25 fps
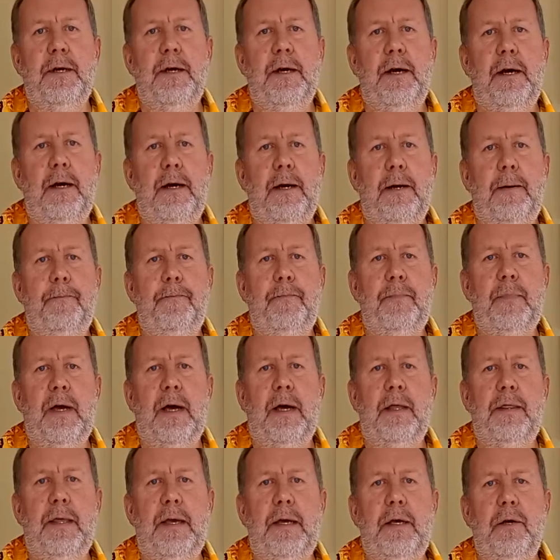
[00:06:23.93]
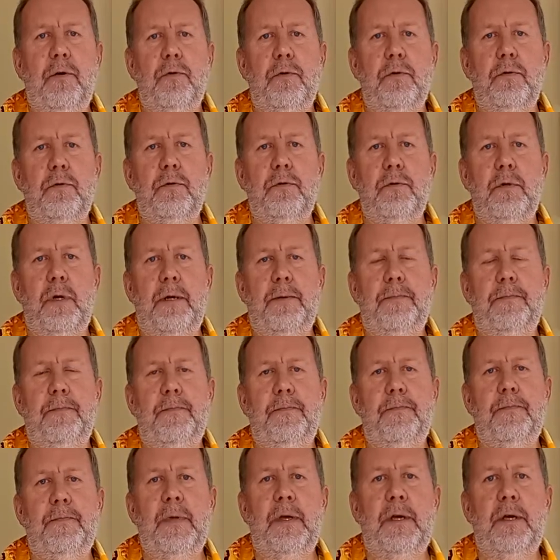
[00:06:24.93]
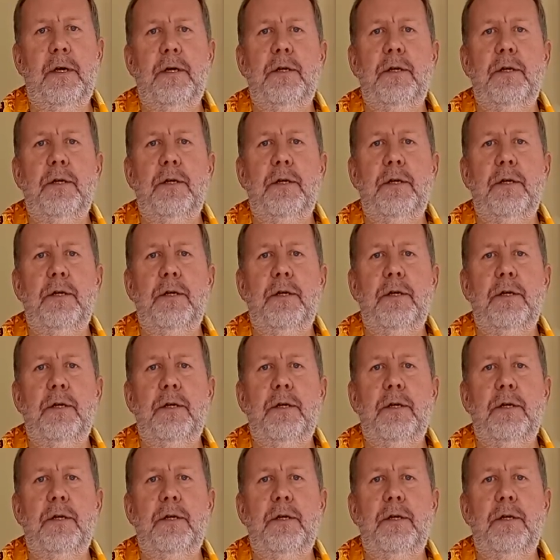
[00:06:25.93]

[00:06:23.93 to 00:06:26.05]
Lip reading: and they all